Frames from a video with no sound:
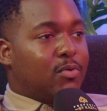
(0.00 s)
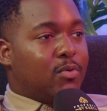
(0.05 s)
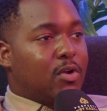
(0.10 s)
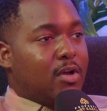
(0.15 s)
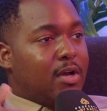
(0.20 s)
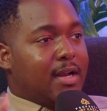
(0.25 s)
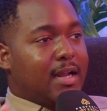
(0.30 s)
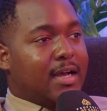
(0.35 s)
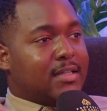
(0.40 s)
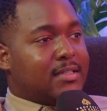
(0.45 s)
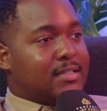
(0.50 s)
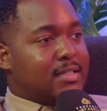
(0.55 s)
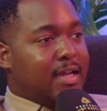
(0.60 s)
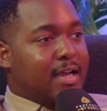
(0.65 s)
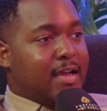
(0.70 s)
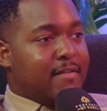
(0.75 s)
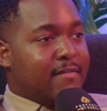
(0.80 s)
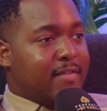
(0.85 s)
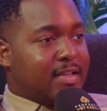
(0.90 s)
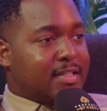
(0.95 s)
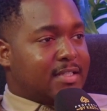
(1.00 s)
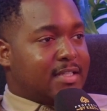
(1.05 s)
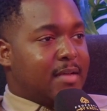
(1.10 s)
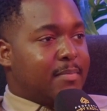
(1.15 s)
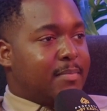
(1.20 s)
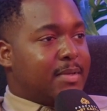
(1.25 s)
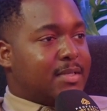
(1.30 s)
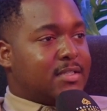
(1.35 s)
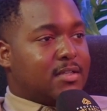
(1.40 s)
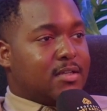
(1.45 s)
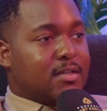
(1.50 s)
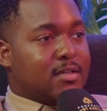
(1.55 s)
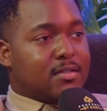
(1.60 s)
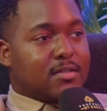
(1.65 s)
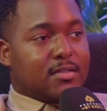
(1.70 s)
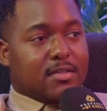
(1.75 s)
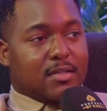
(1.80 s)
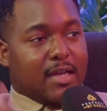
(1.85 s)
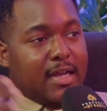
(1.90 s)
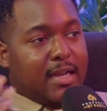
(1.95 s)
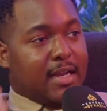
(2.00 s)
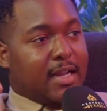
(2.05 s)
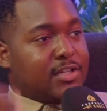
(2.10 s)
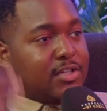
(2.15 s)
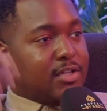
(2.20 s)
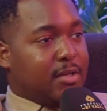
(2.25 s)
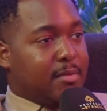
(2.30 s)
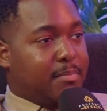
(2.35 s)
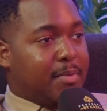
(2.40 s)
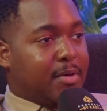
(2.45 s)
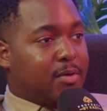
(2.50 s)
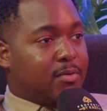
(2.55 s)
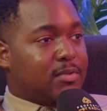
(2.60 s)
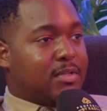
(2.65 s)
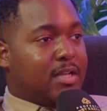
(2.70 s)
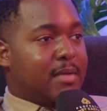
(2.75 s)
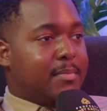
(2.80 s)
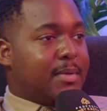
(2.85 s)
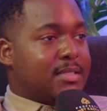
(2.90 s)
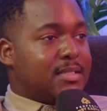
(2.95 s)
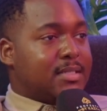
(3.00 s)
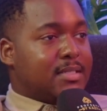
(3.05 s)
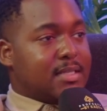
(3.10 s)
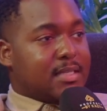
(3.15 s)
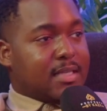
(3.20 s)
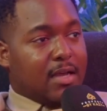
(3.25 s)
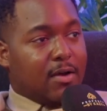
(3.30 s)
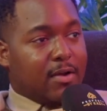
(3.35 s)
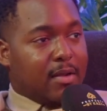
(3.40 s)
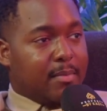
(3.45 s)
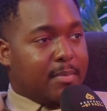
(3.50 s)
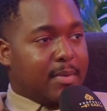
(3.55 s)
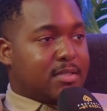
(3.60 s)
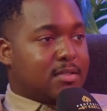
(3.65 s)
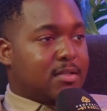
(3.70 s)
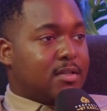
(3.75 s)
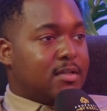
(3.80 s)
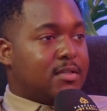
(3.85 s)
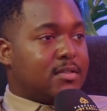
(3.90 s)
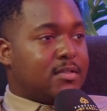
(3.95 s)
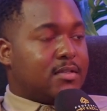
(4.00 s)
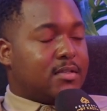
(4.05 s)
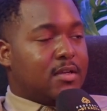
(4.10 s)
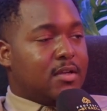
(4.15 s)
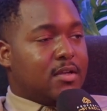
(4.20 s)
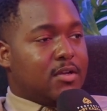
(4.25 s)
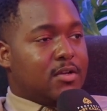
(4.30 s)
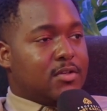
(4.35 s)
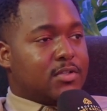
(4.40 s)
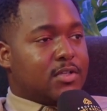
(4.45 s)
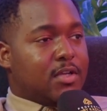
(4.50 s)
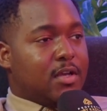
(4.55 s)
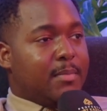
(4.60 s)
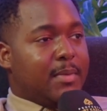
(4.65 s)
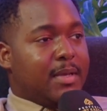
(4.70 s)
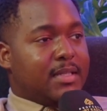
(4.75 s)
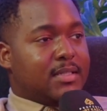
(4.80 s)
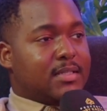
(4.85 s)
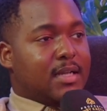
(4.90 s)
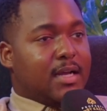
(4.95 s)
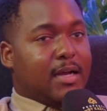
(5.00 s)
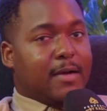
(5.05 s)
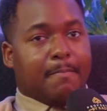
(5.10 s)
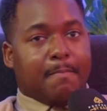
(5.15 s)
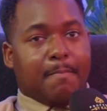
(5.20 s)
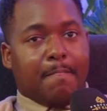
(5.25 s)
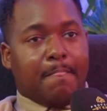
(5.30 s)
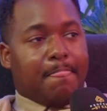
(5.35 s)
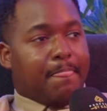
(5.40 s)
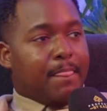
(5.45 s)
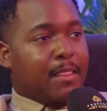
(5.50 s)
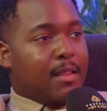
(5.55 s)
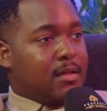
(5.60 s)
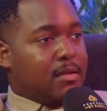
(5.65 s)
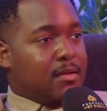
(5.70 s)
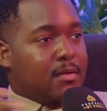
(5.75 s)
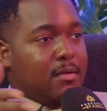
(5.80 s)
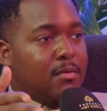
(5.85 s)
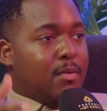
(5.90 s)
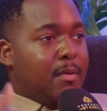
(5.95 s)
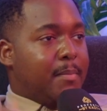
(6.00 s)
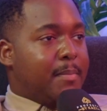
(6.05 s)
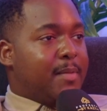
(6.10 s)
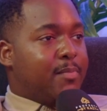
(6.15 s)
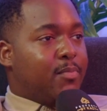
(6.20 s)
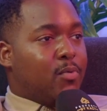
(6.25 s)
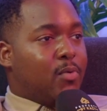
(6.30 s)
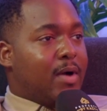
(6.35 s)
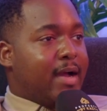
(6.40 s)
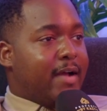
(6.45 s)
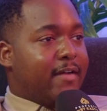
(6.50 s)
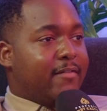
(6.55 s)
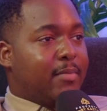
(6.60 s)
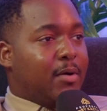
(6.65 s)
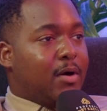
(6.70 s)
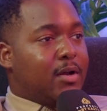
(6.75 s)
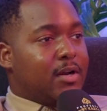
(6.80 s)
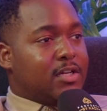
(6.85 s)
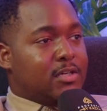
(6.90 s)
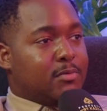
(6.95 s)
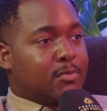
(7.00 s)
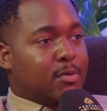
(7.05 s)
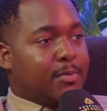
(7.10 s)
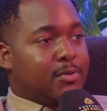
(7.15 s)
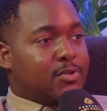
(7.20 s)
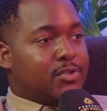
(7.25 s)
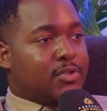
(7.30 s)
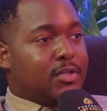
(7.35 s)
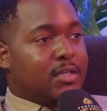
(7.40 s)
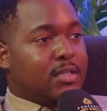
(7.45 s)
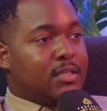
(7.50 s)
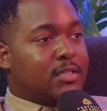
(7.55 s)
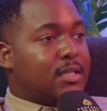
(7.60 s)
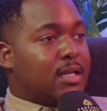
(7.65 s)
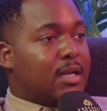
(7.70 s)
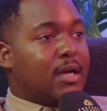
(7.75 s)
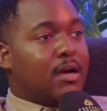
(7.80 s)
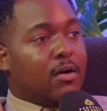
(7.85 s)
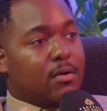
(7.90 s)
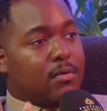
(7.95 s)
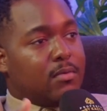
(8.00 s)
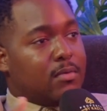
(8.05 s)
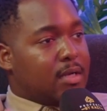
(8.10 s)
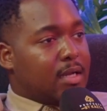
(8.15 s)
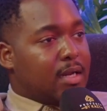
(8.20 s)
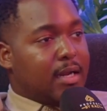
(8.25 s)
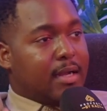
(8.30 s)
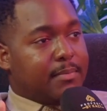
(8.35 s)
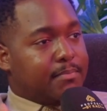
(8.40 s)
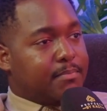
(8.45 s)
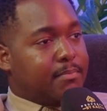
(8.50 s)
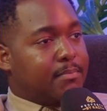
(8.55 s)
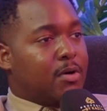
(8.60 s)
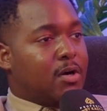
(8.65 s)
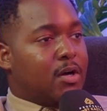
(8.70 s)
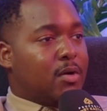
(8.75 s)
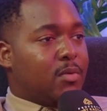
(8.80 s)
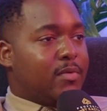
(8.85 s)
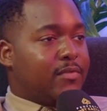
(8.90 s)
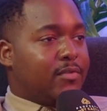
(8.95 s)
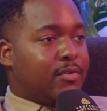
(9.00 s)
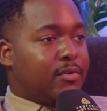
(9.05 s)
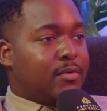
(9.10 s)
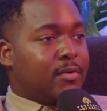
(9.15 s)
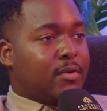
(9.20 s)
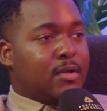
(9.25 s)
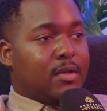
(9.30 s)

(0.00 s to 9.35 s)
learn how to like invest their business and actually build their business, scale their business. So it means that when people have partnership opportunities, they're like, oh, can I partner with you?